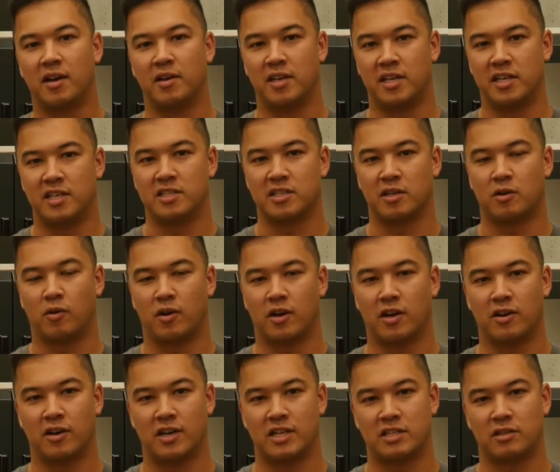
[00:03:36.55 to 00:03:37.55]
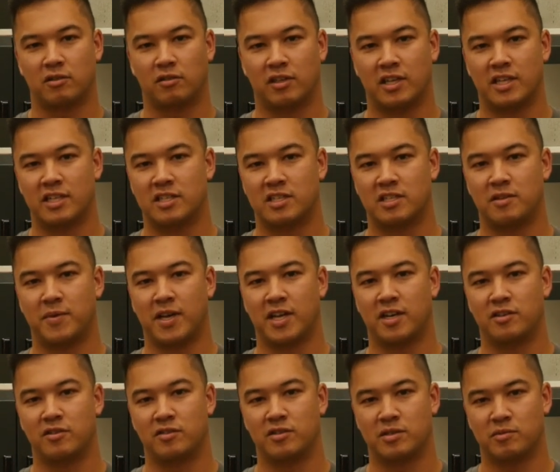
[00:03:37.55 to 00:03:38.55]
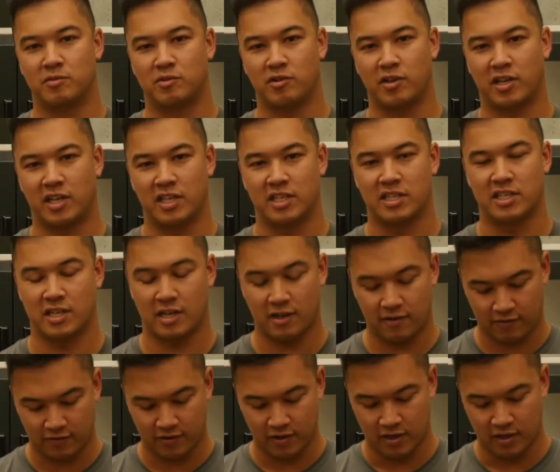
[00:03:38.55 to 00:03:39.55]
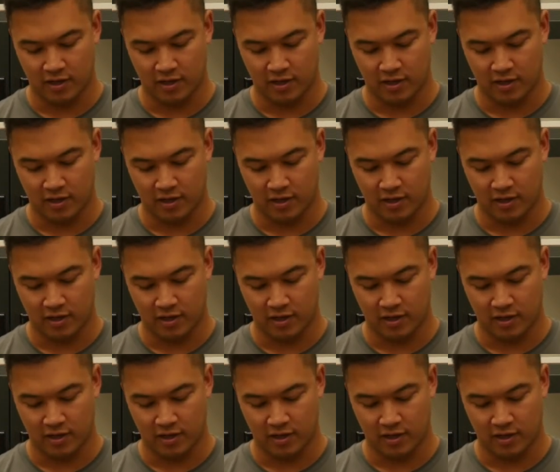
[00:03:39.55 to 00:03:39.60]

It is quite a nice little lens to be able to do some trickier stuff.